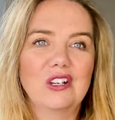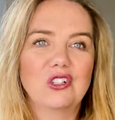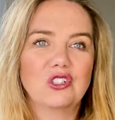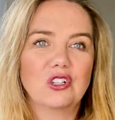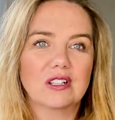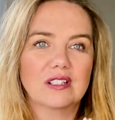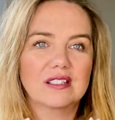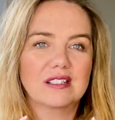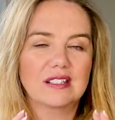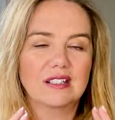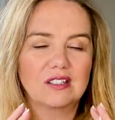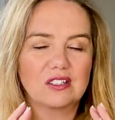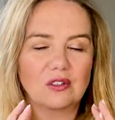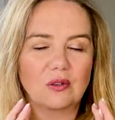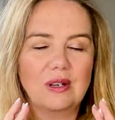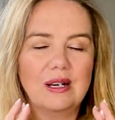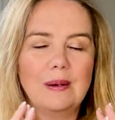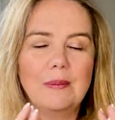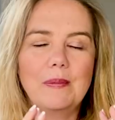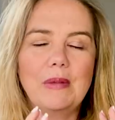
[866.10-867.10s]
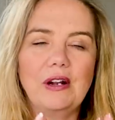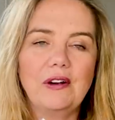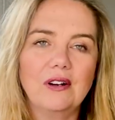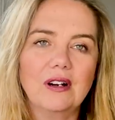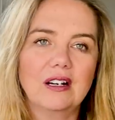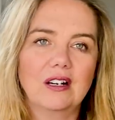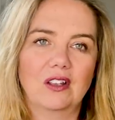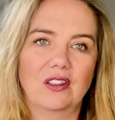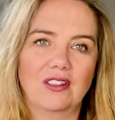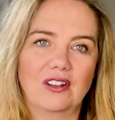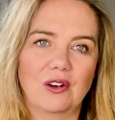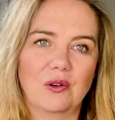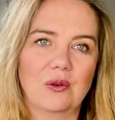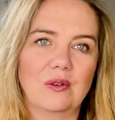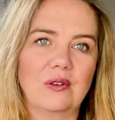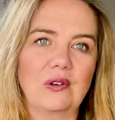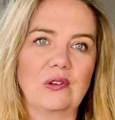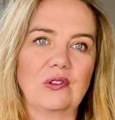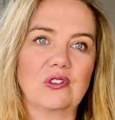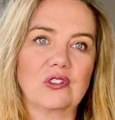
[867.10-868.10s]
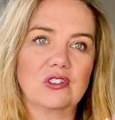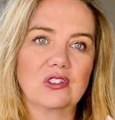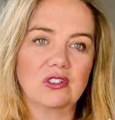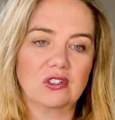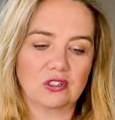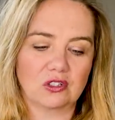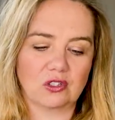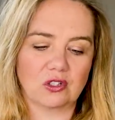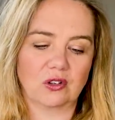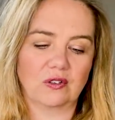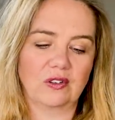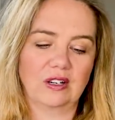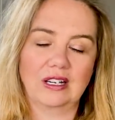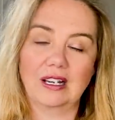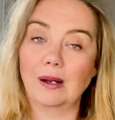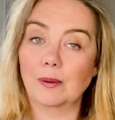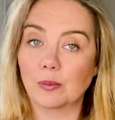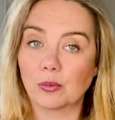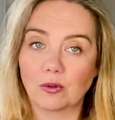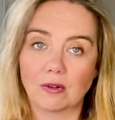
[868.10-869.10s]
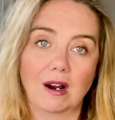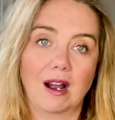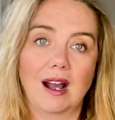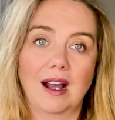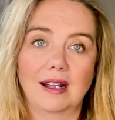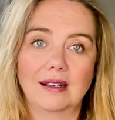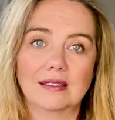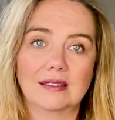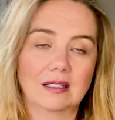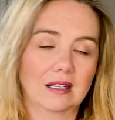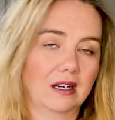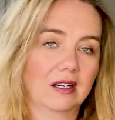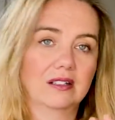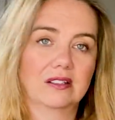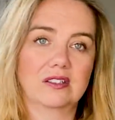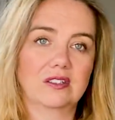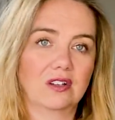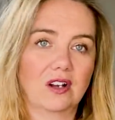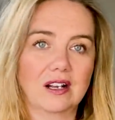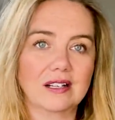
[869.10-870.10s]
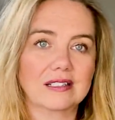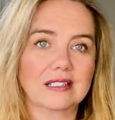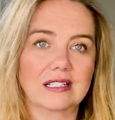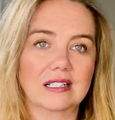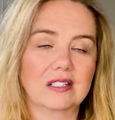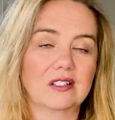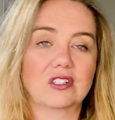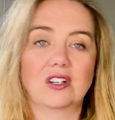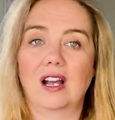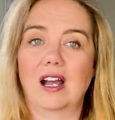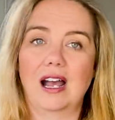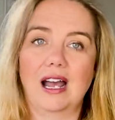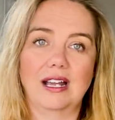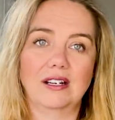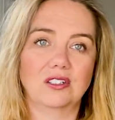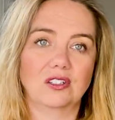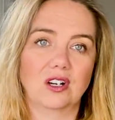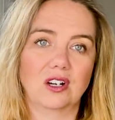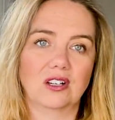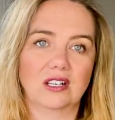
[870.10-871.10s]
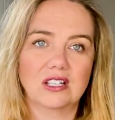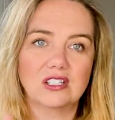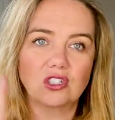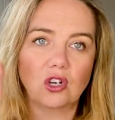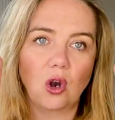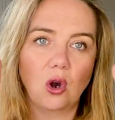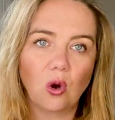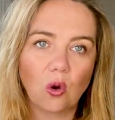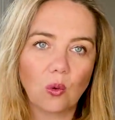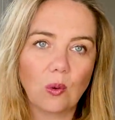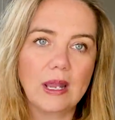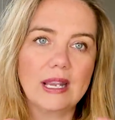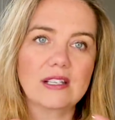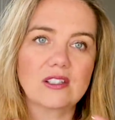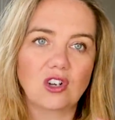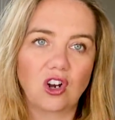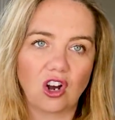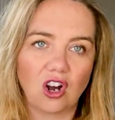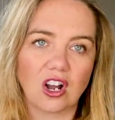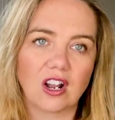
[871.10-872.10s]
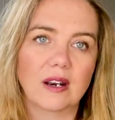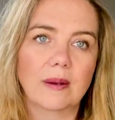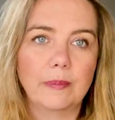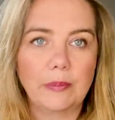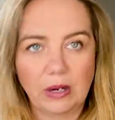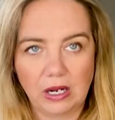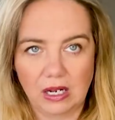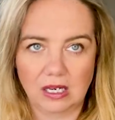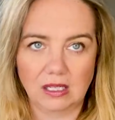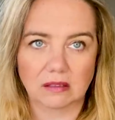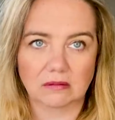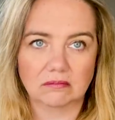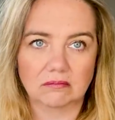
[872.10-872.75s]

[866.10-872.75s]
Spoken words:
just so in America though, if you're serving a brat, a sausage, a hot dog, it's always on a bun.